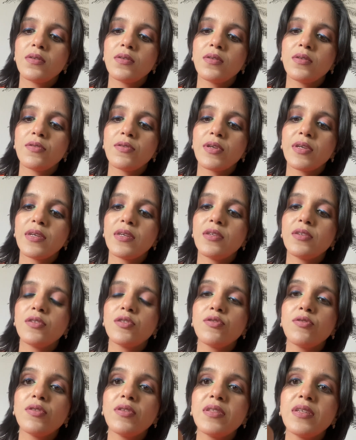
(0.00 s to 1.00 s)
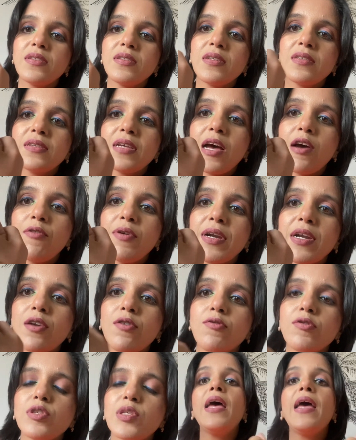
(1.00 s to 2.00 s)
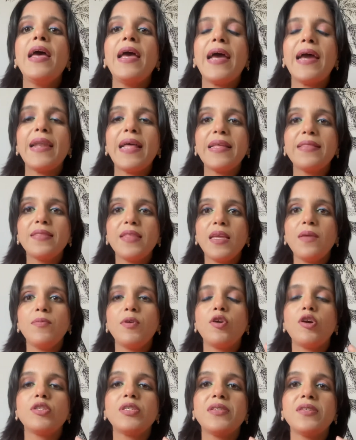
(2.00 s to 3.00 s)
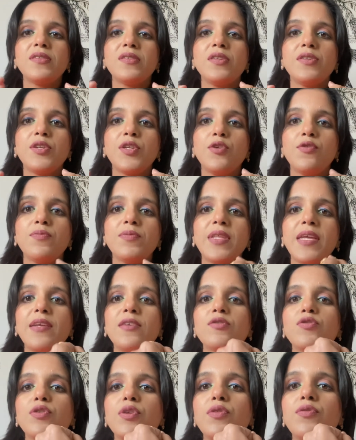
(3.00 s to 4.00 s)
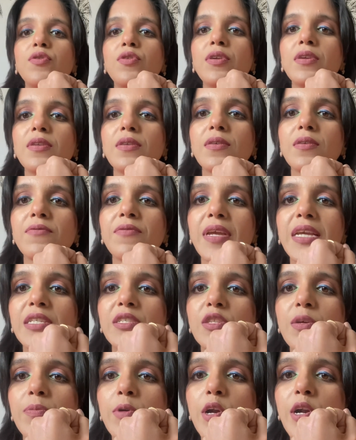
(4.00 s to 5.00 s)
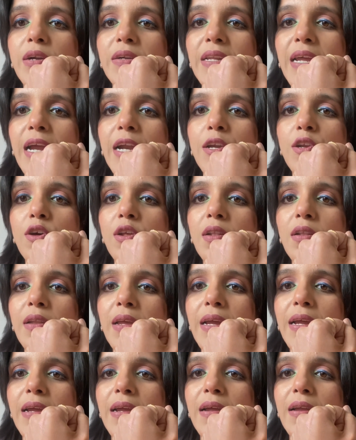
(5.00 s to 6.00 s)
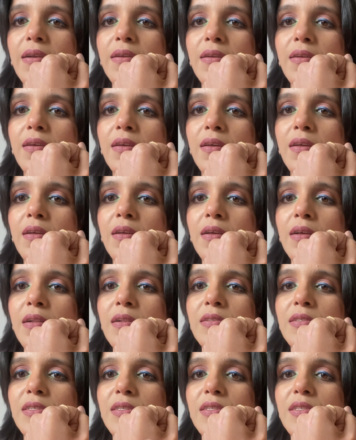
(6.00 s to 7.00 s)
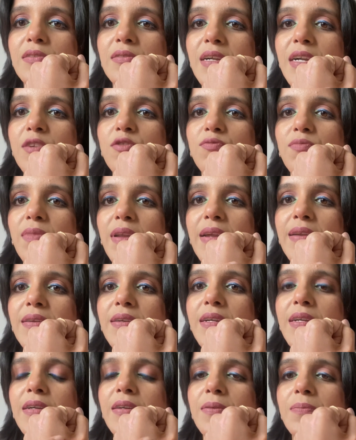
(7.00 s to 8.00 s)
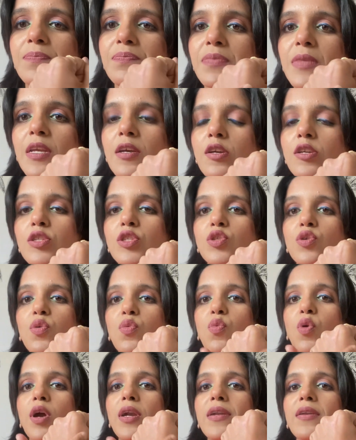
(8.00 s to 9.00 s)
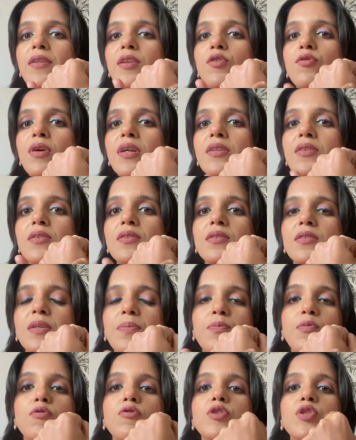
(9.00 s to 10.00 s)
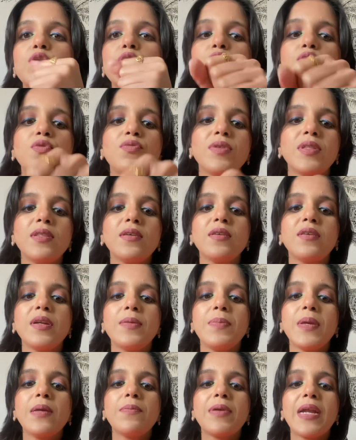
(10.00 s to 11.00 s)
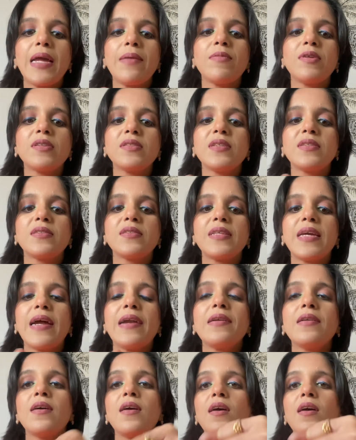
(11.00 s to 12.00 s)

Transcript: Okay, so this is how it looks, and I think because it is a tube thing, so you don't waste the product at all. And just try to blend it. So what you are supposed to do with the gripping primers is that